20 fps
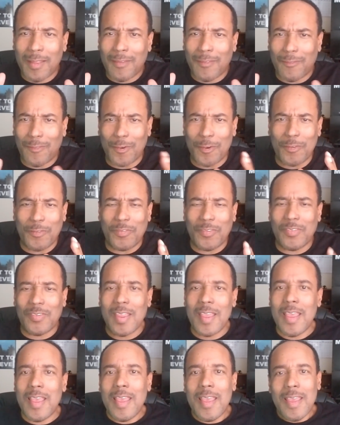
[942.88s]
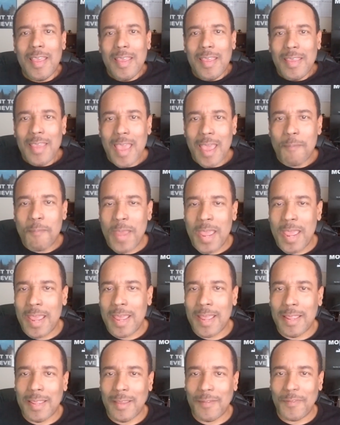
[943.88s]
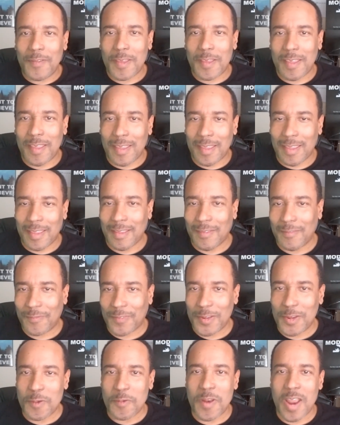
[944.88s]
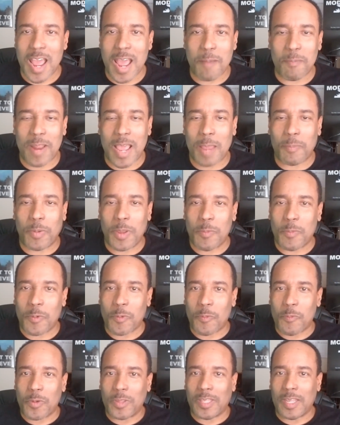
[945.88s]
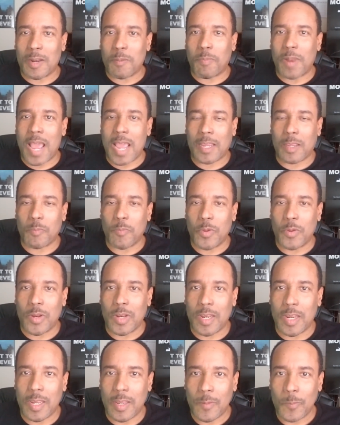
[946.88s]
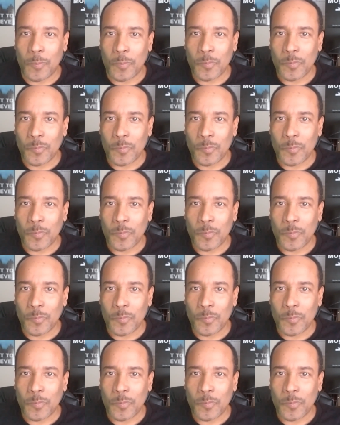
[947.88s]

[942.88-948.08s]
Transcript: versus? Yeah, man. If, if for you non-black people within the black community,